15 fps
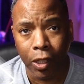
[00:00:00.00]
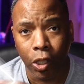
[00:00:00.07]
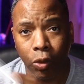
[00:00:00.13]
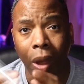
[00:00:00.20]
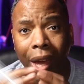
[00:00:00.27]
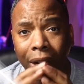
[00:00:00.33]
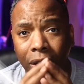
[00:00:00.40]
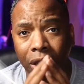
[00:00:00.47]

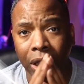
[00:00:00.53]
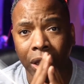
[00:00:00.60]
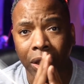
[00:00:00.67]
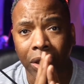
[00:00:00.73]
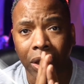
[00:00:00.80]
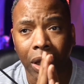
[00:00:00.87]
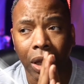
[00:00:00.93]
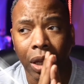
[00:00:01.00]

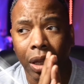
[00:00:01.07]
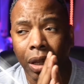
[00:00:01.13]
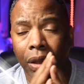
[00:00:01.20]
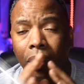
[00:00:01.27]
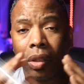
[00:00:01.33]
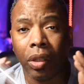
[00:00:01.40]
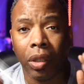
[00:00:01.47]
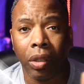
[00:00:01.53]
strategies,
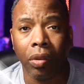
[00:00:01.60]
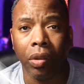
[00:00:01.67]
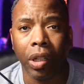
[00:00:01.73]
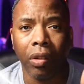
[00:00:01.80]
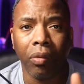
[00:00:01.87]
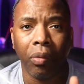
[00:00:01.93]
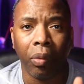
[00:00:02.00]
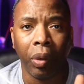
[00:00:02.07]
you
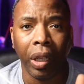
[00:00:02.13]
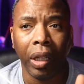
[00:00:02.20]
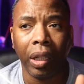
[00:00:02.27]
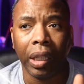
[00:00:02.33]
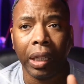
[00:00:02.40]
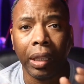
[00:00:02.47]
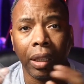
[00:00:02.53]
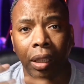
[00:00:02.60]
can
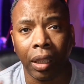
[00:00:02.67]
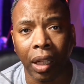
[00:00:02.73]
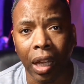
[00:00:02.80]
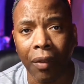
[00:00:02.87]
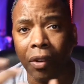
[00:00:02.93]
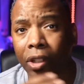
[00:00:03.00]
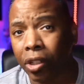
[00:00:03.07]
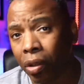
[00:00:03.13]
really
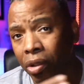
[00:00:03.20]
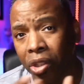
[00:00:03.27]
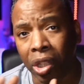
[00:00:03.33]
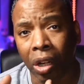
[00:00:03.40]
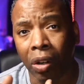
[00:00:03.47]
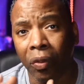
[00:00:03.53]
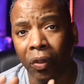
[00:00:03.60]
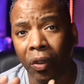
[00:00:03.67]
leverage
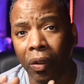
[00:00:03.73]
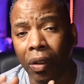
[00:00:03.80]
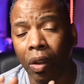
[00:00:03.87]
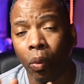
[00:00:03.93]
yourself